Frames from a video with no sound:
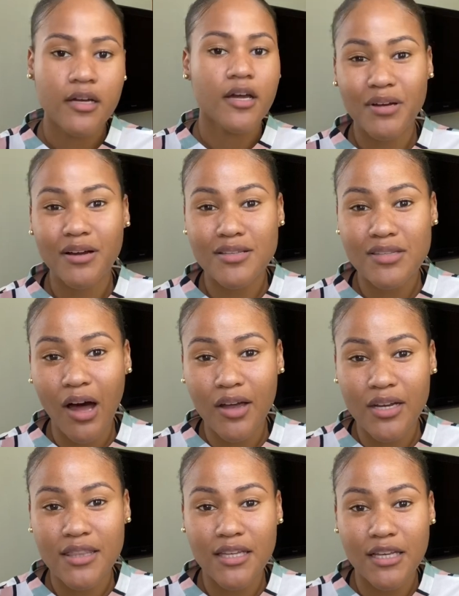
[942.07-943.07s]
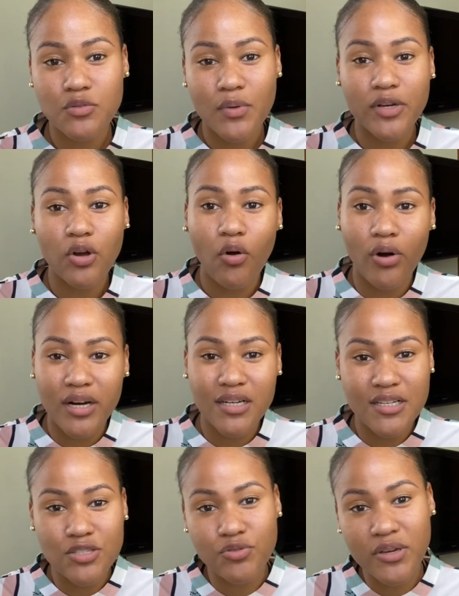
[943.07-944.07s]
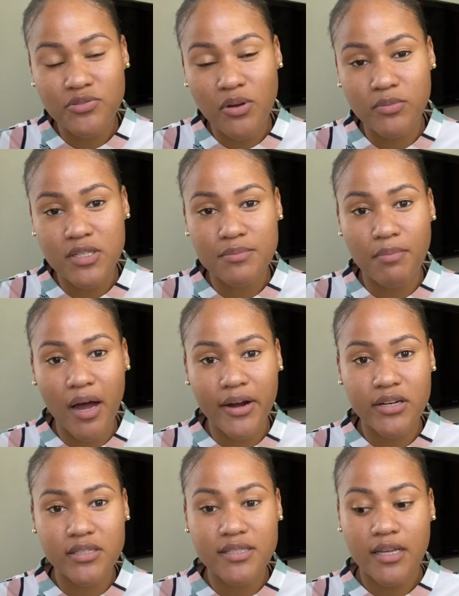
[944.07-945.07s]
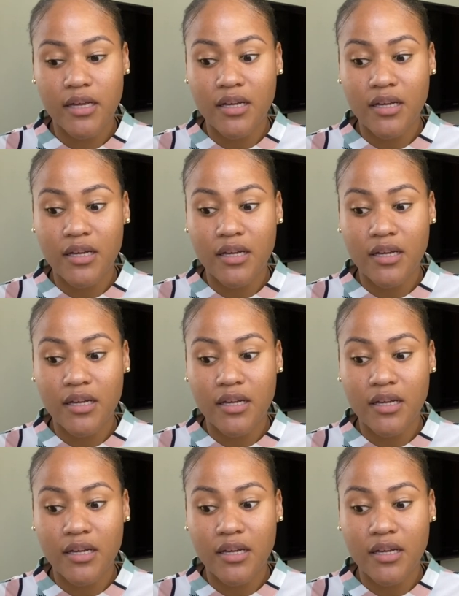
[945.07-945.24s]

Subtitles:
Because the other thing is, when you order these drinks from these bars,